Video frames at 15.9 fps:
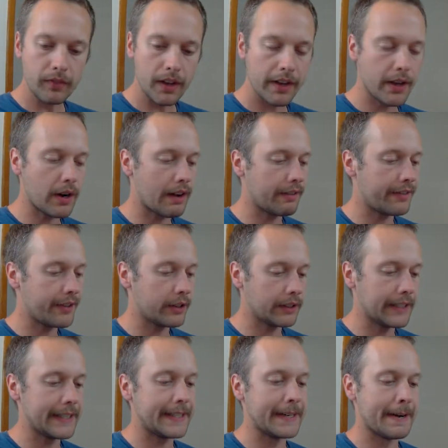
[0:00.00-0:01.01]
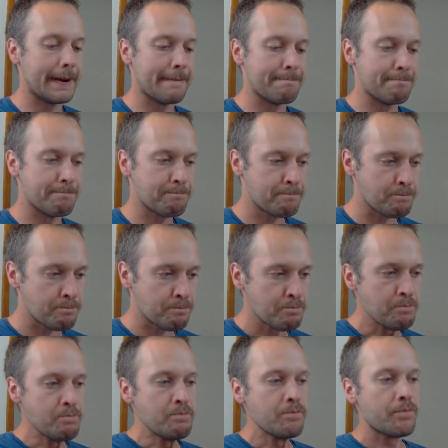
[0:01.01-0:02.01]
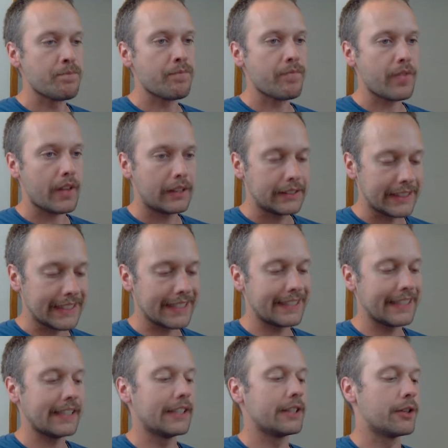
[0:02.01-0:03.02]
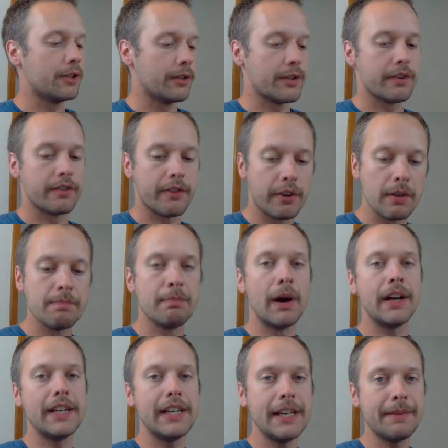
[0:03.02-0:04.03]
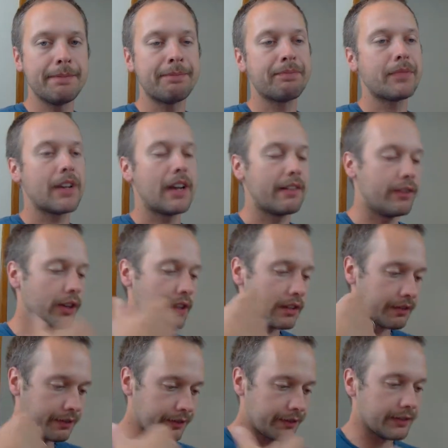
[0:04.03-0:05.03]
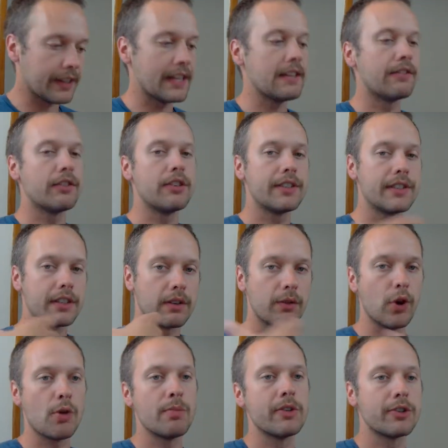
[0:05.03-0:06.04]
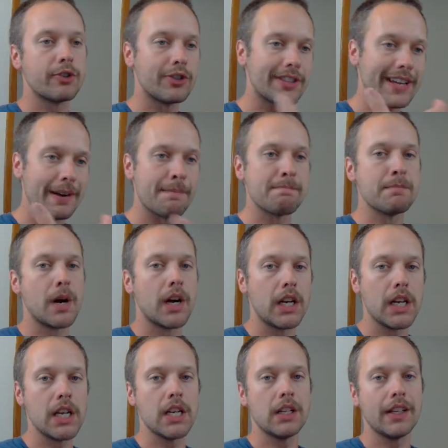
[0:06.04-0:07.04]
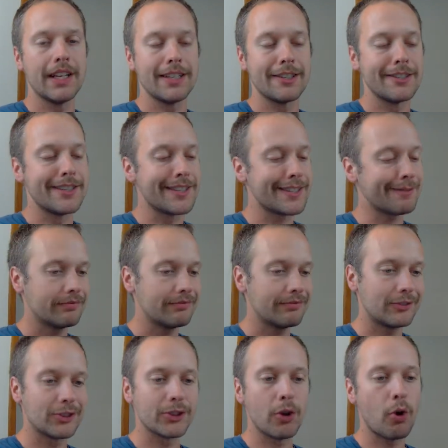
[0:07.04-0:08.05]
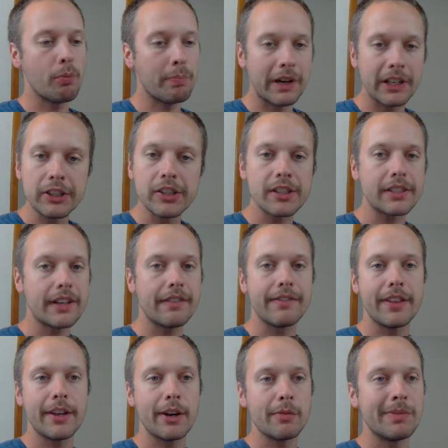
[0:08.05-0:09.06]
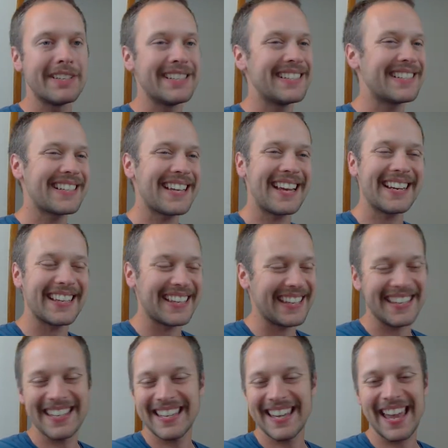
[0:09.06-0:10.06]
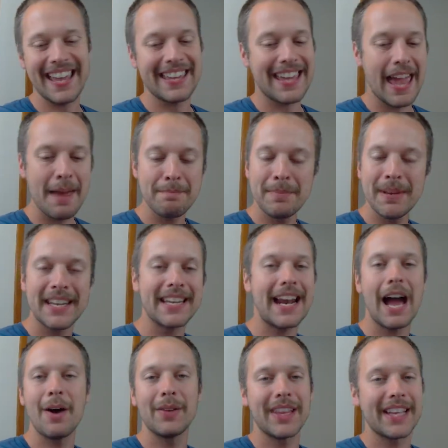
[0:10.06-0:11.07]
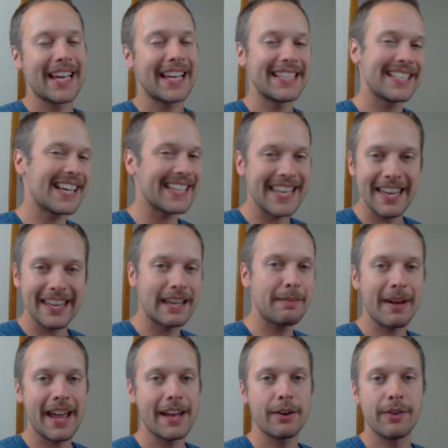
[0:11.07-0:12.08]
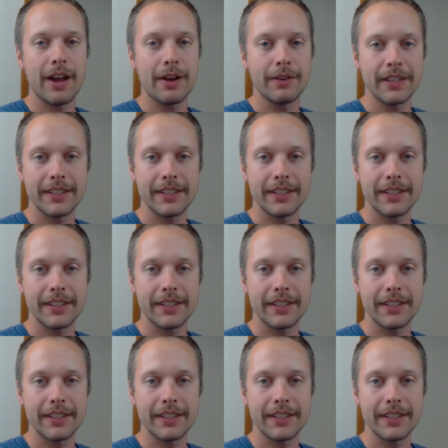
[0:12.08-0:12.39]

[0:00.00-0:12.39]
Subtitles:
I feel like what they say, like they're very muddy. I feel like the flavors and aromas are just kind of muddy. Like there's a whole bunch of stuff there, but you just kind of can't pick it out. I can't get my head around it.